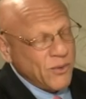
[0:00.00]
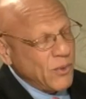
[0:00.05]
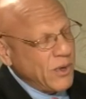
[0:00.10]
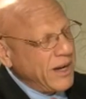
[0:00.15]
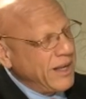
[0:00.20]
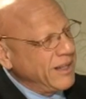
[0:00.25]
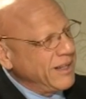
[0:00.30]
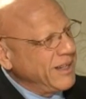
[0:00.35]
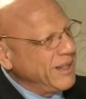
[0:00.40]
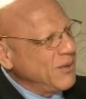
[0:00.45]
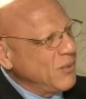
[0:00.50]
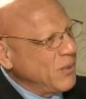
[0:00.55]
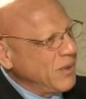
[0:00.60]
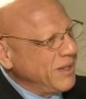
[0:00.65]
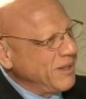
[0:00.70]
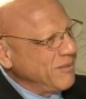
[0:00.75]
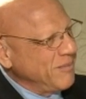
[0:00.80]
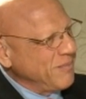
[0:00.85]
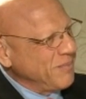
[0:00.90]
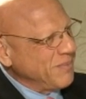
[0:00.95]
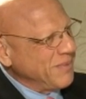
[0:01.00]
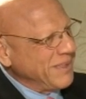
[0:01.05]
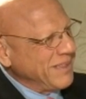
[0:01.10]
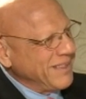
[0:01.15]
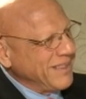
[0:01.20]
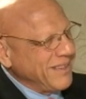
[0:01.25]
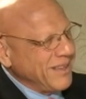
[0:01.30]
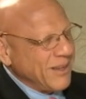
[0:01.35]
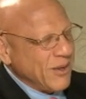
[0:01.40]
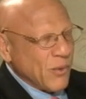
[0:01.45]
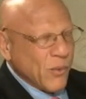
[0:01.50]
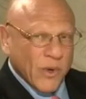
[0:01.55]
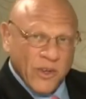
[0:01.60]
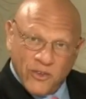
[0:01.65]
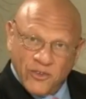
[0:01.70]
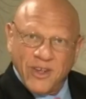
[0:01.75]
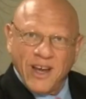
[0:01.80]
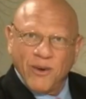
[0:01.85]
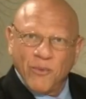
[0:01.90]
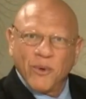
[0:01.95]
Rayleigh when we
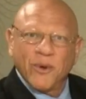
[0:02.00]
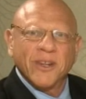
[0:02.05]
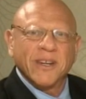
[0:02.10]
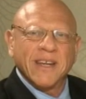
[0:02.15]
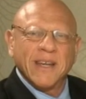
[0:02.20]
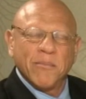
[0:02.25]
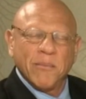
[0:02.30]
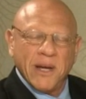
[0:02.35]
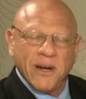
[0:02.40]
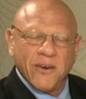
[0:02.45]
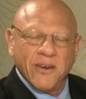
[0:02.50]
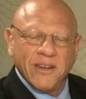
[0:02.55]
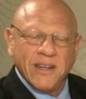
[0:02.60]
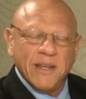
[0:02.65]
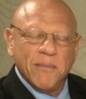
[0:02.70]
decided we were going to get married.